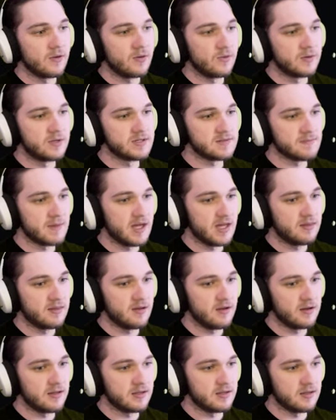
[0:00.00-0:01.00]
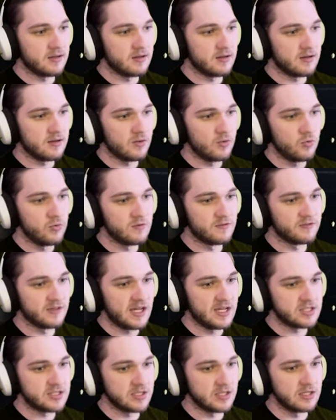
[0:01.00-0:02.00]
oh, it is mad dark in here. Oh, a
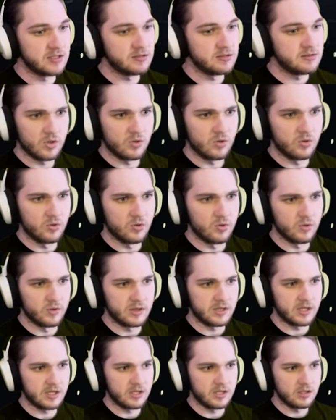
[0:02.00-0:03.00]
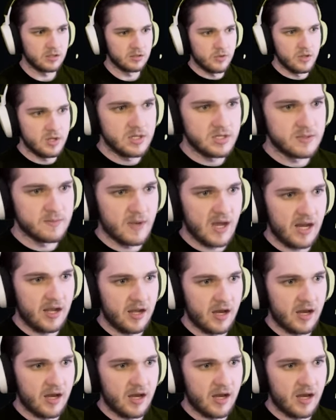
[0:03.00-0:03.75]
flashlight. Oh, what the heck? This might